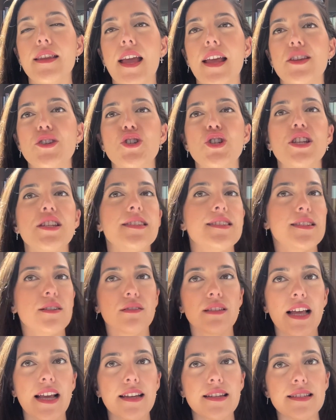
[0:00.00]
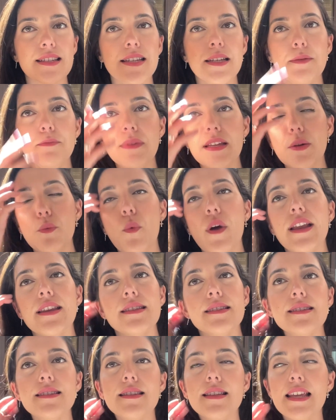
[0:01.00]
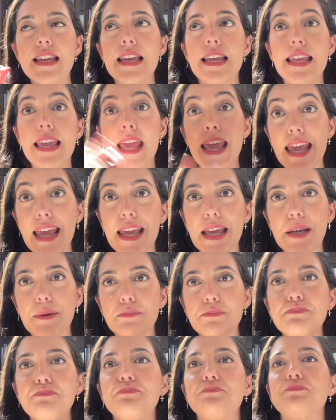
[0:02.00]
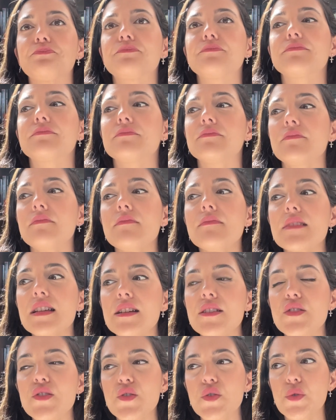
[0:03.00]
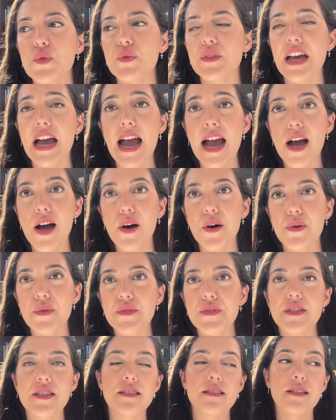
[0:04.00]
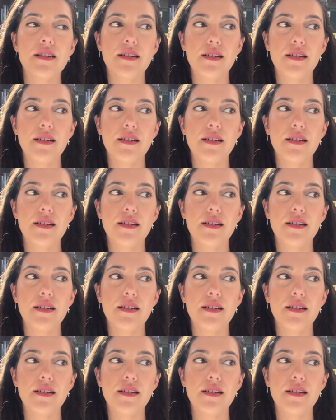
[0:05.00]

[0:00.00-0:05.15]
she still liked him. And when he came to the house,